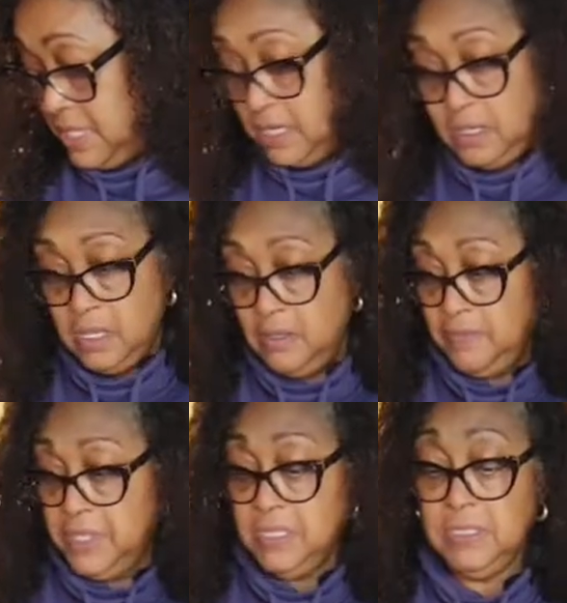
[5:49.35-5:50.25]
then
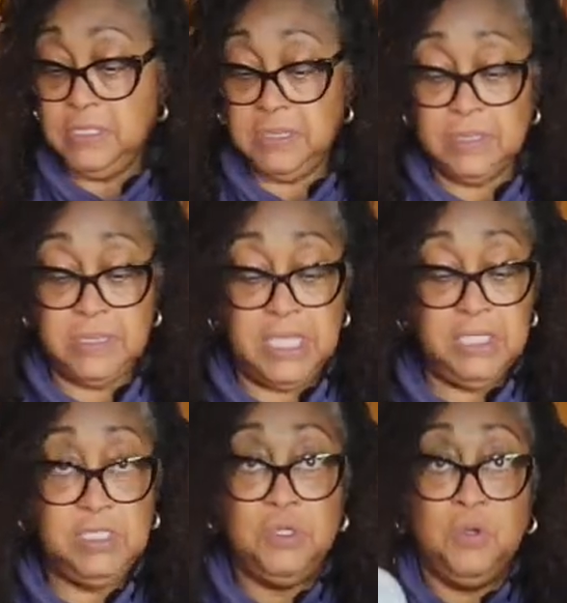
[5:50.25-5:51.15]
these
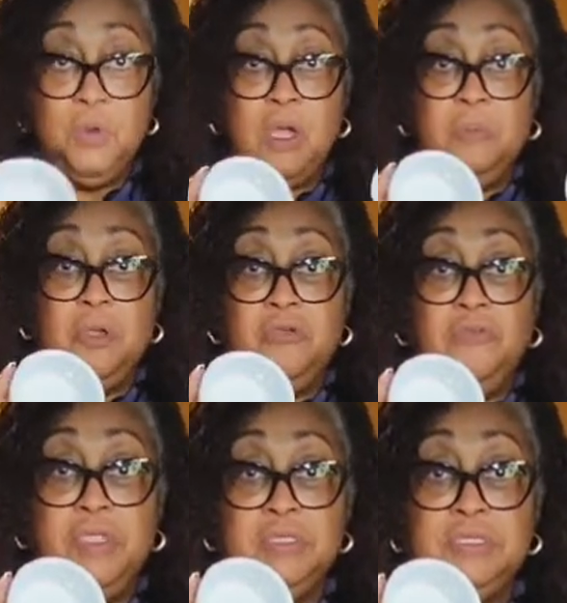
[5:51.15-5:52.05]
two are
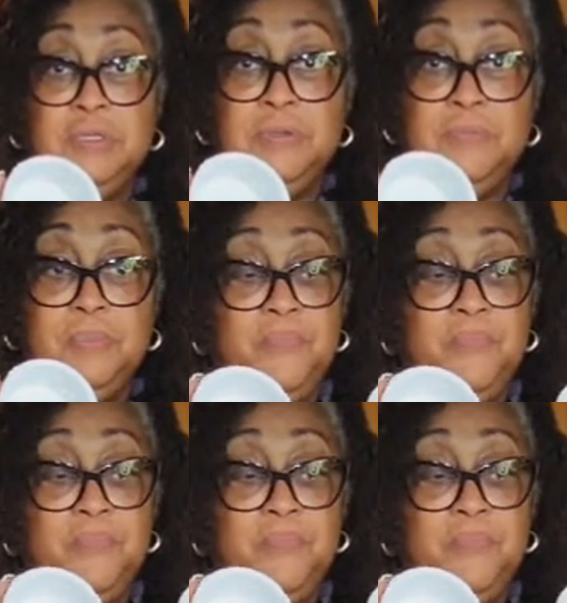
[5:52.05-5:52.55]
perfect too.